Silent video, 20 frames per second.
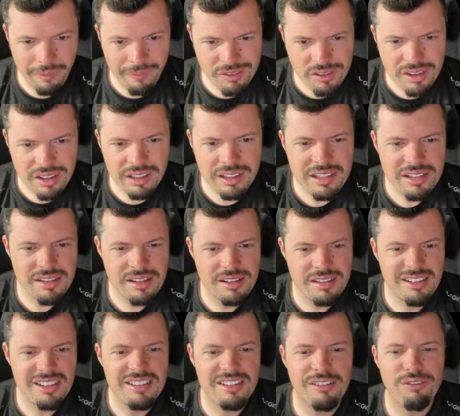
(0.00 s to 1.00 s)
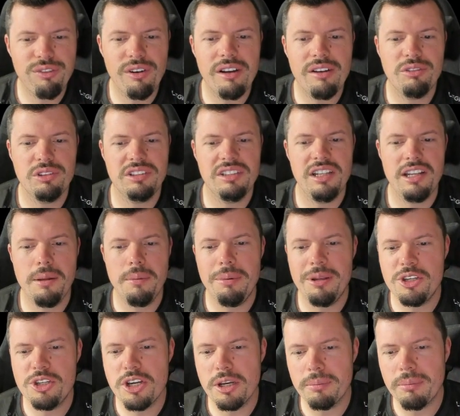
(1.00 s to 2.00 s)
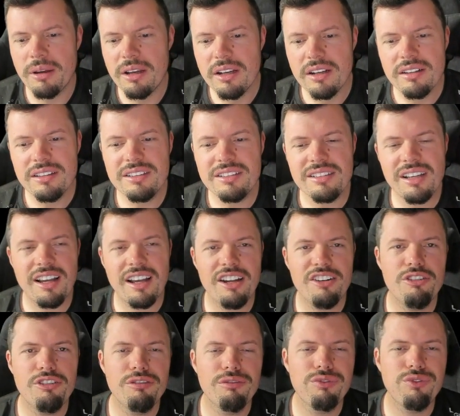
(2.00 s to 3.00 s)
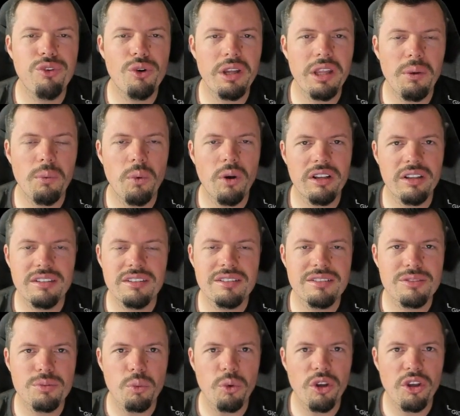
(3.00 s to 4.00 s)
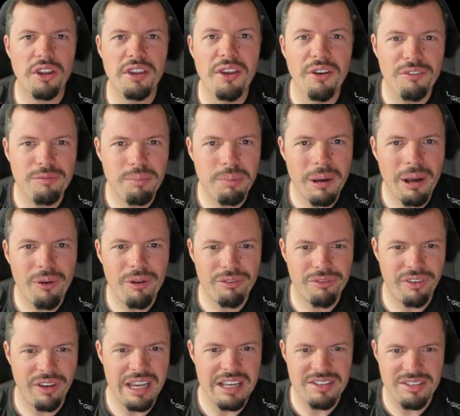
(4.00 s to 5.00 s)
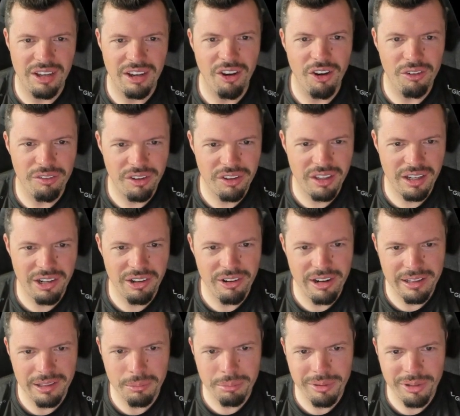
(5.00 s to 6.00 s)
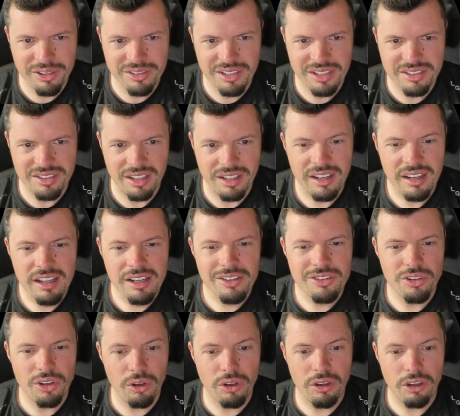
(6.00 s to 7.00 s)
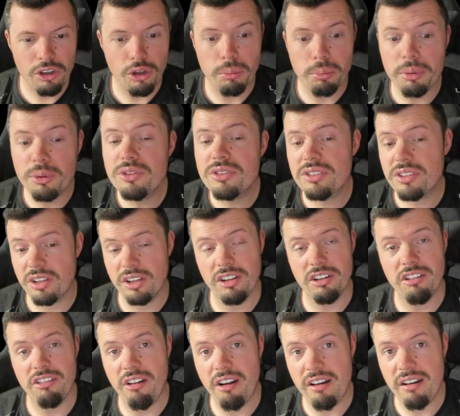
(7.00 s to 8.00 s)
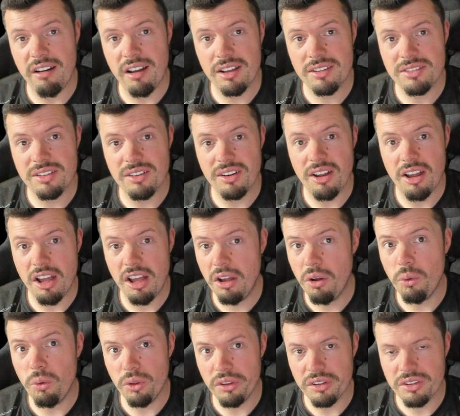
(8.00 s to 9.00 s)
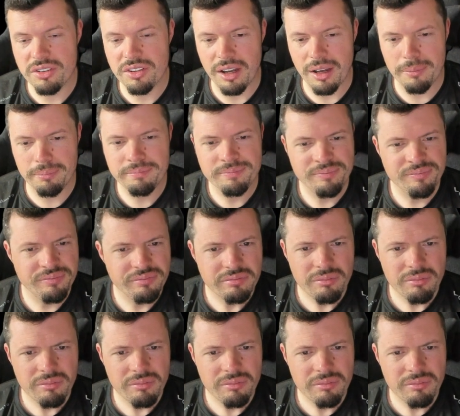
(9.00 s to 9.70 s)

And this is a 65 watt TDP chip. It's like 140 watts worth of power phasing over there around the processor. So your boosts are going to run nice and high all the time.